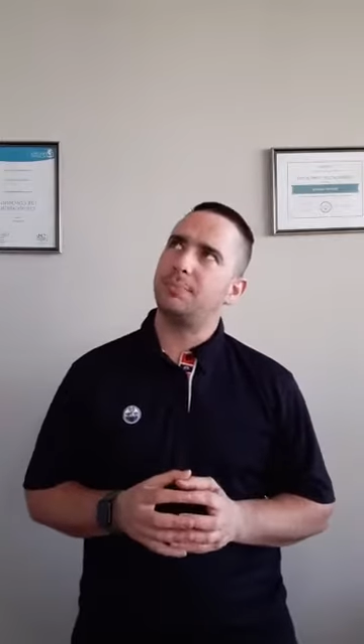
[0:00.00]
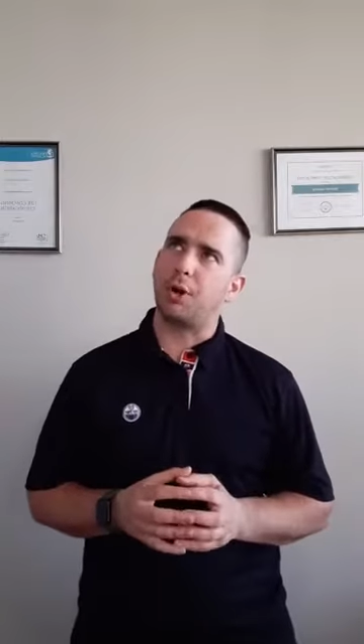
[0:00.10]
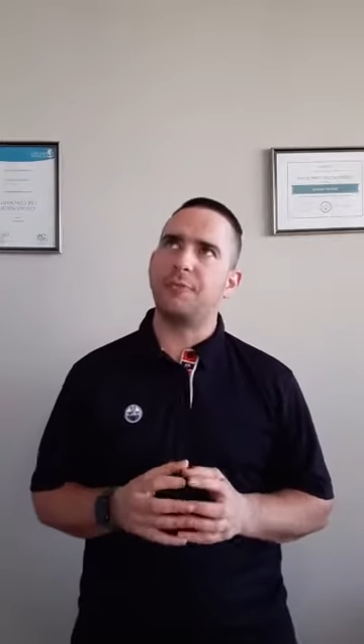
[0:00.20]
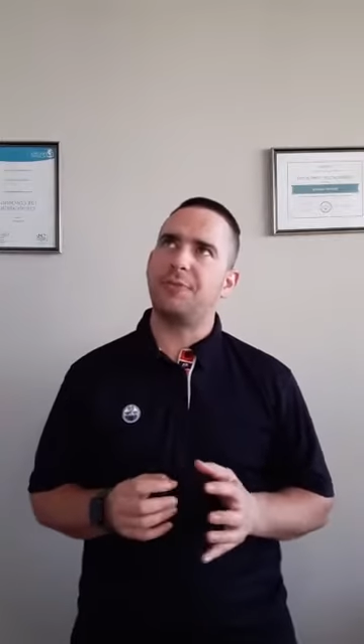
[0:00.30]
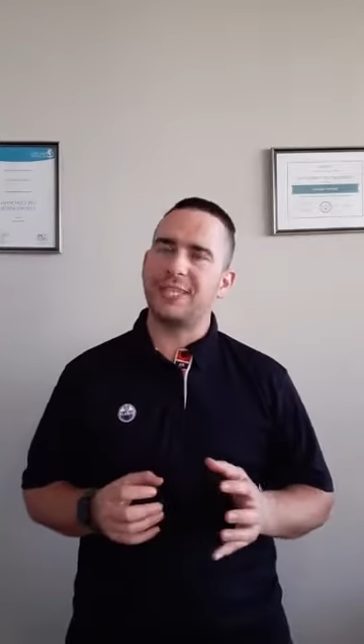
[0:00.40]

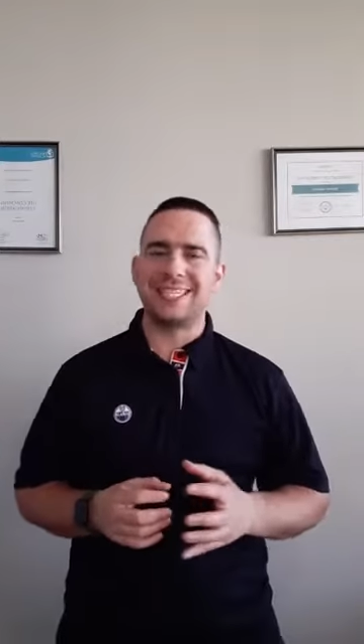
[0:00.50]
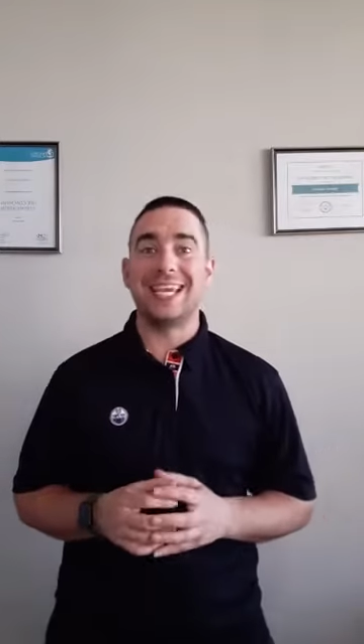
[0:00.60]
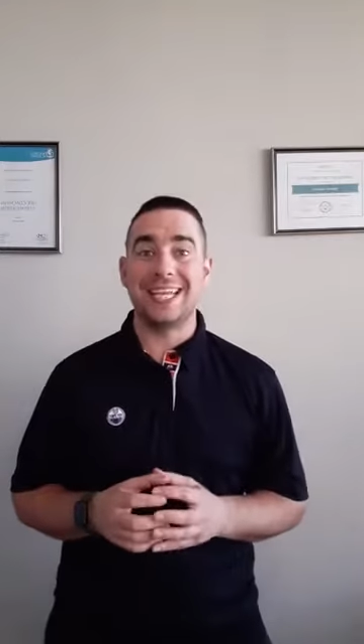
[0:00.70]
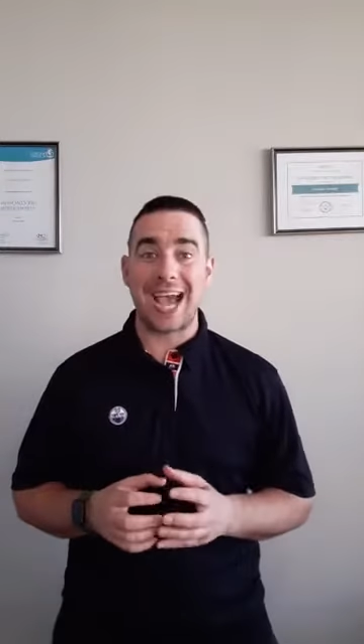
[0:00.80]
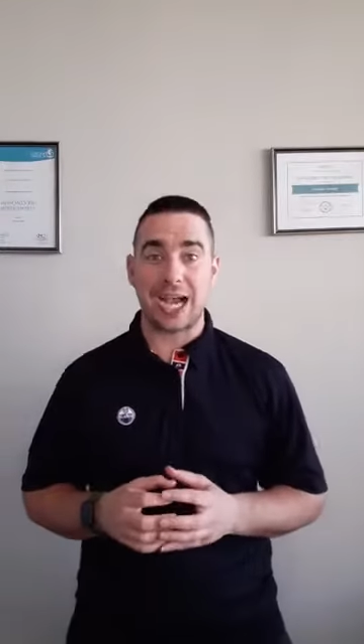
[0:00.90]

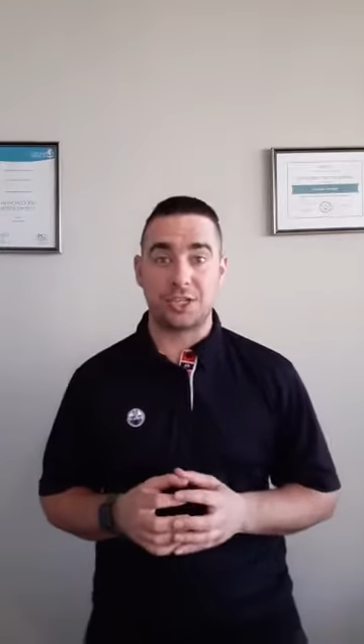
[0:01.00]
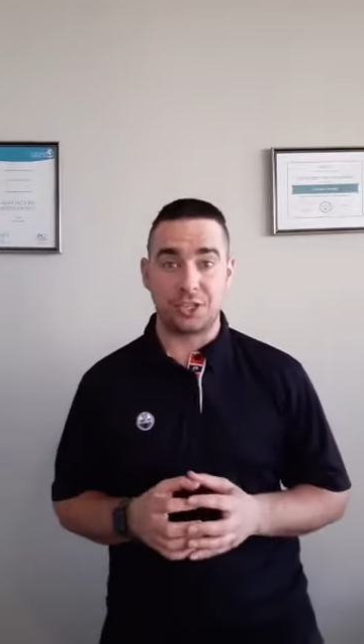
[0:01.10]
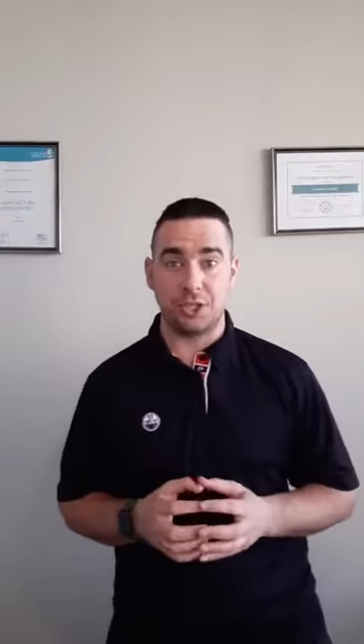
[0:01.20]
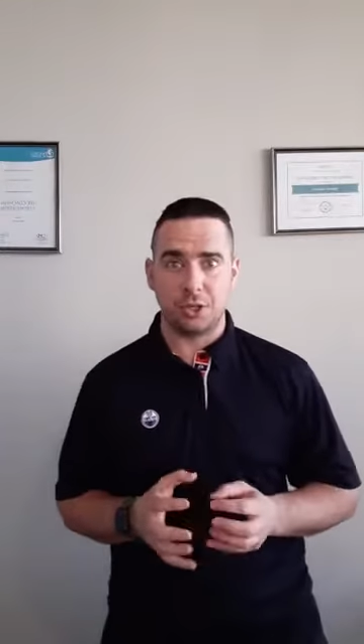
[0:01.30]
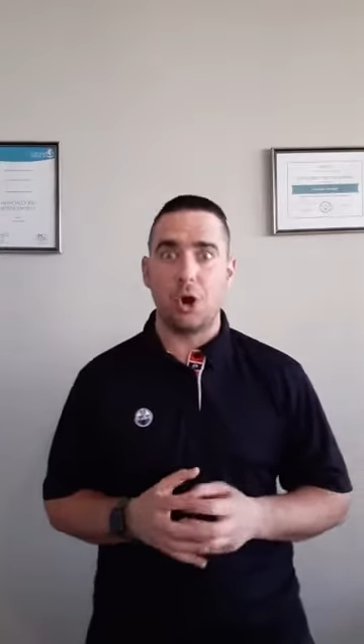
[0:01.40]
Perfect
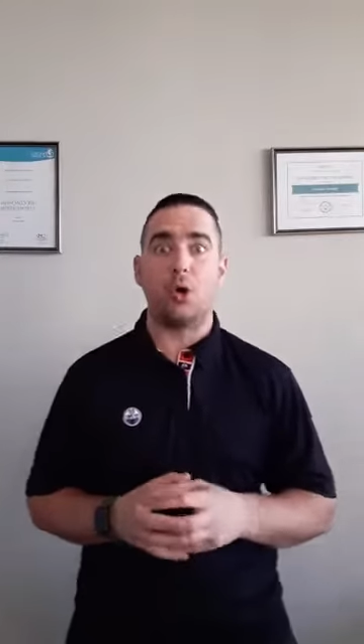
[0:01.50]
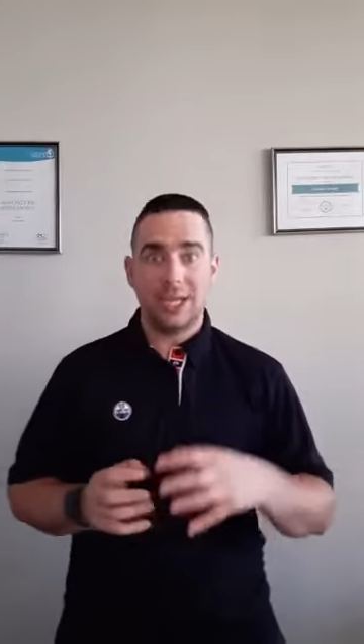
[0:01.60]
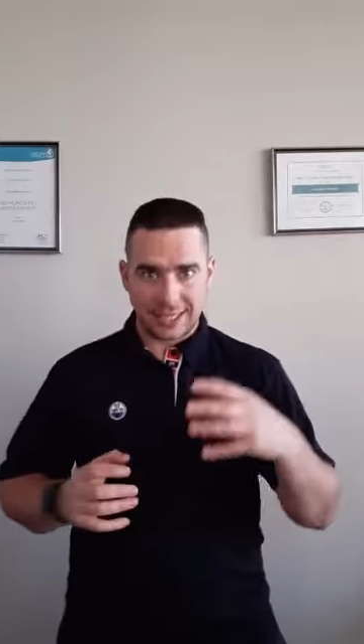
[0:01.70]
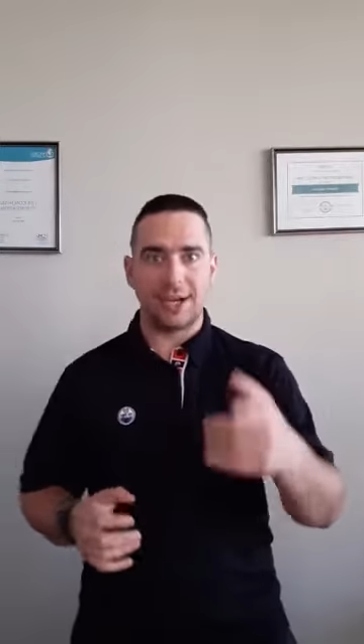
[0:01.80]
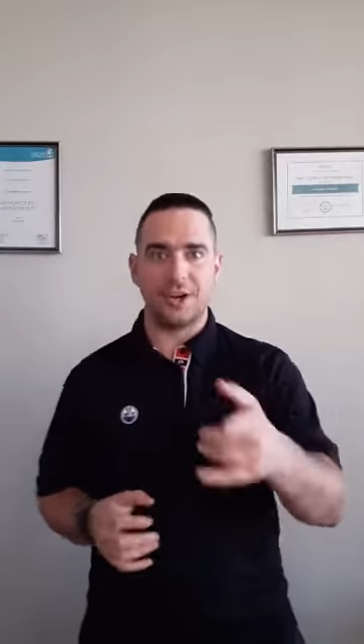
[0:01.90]
inaction.
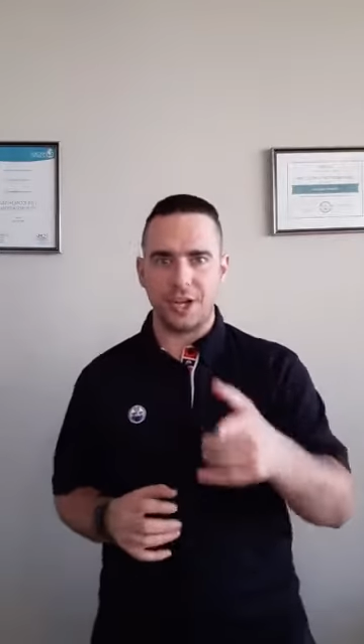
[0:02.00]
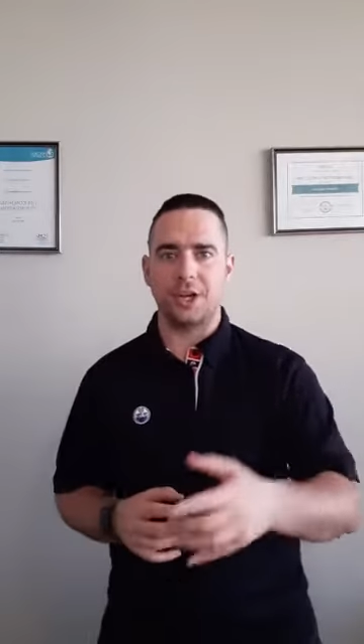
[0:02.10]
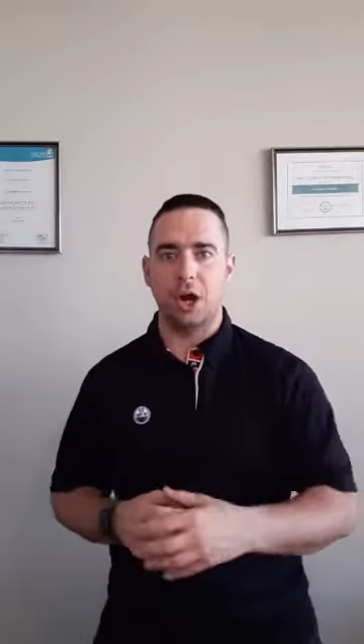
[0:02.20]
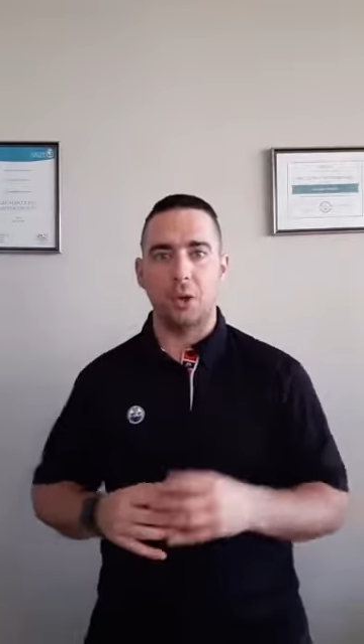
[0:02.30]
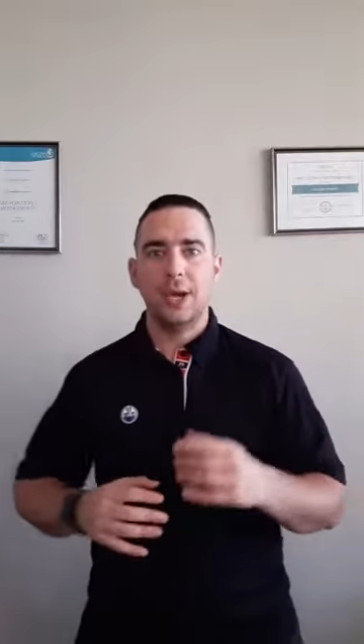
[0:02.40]
No, there
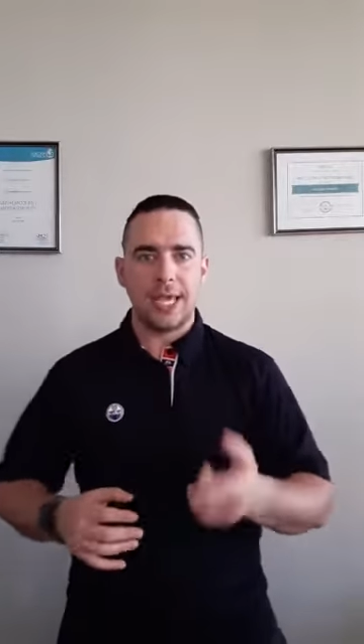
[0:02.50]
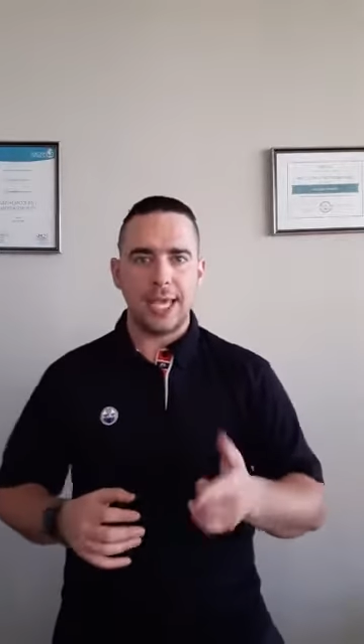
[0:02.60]
you go.